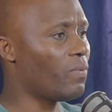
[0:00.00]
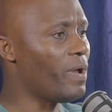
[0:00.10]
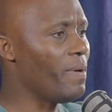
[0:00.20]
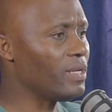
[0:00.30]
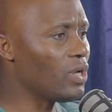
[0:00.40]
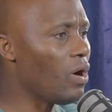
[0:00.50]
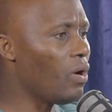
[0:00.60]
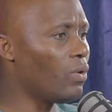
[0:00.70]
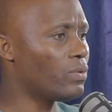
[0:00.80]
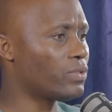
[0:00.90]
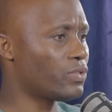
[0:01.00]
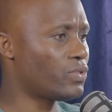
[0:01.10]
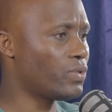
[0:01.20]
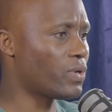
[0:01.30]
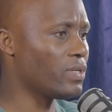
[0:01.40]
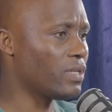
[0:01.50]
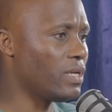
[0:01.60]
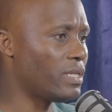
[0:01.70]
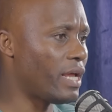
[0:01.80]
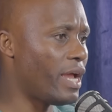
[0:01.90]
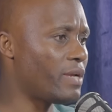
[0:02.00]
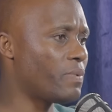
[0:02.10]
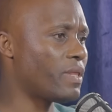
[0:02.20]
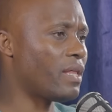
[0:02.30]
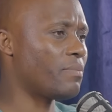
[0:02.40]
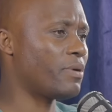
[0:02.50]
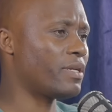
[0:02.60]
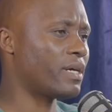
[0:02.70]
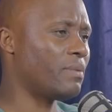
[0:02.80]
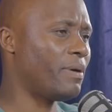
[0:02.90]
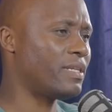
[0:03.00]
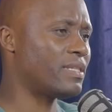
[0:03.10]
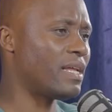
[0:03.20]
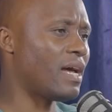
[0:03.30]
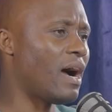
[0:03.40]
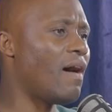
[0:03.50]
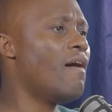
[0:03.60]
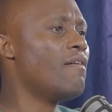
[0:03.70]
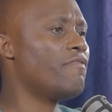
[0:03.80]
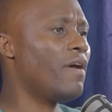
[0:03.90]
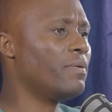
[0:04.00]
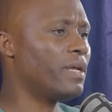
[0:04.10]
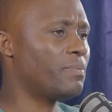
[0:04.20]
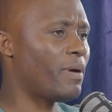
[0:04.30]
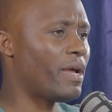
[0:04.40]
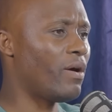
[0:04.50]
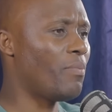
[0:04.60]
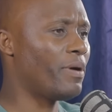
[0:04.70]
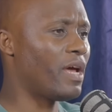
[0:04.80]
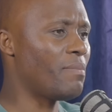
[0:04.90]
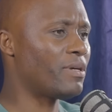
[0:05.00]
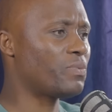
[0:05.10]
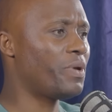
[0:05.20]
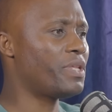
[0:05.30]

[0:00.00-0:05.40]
we were told to consolidate with other political parties that are founded by Oppenheimers.